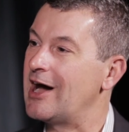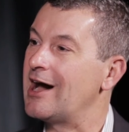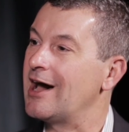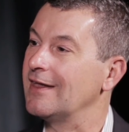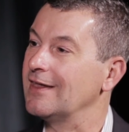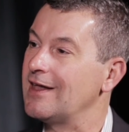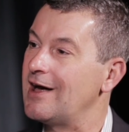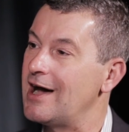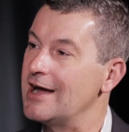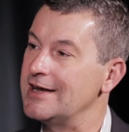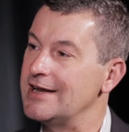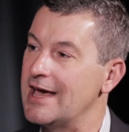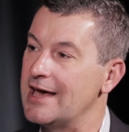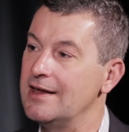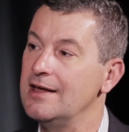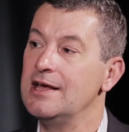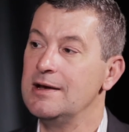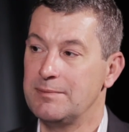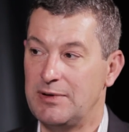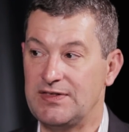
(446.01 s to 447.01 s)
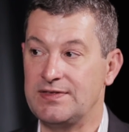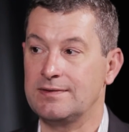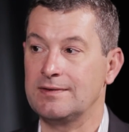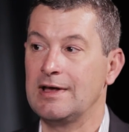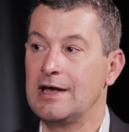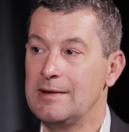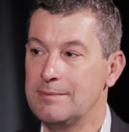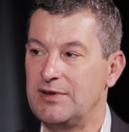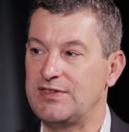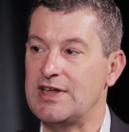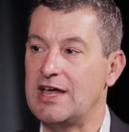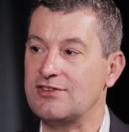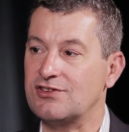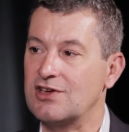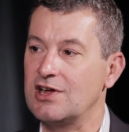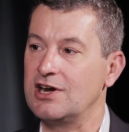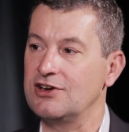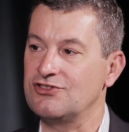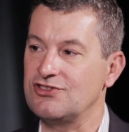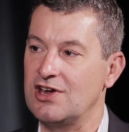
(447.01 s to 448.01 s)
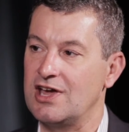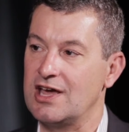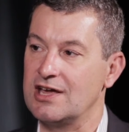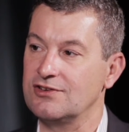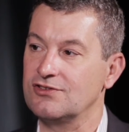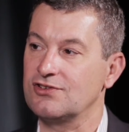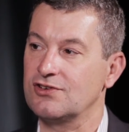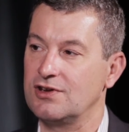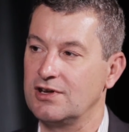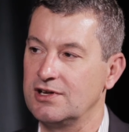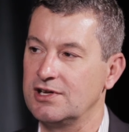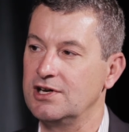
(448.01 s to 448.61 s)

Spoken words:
online yet. But that's going to change.